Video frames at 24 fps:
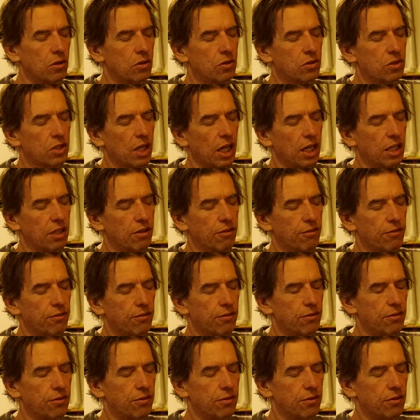say, the
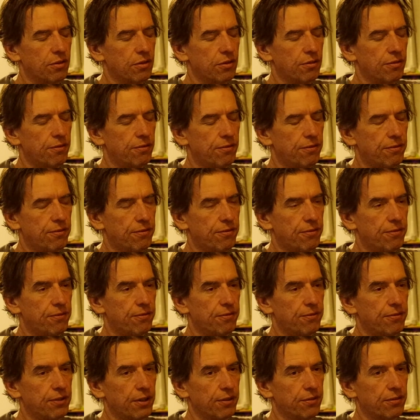
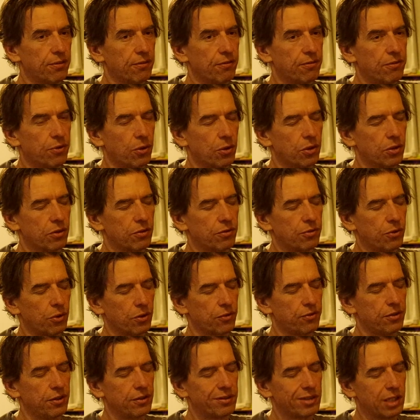5th and
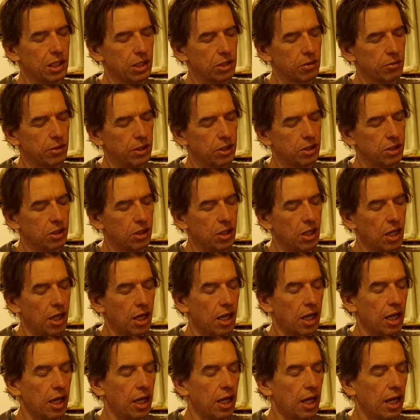5th centuries
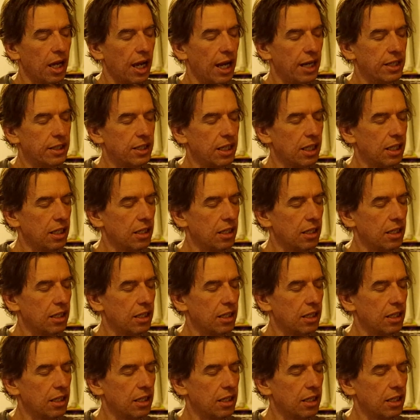AD.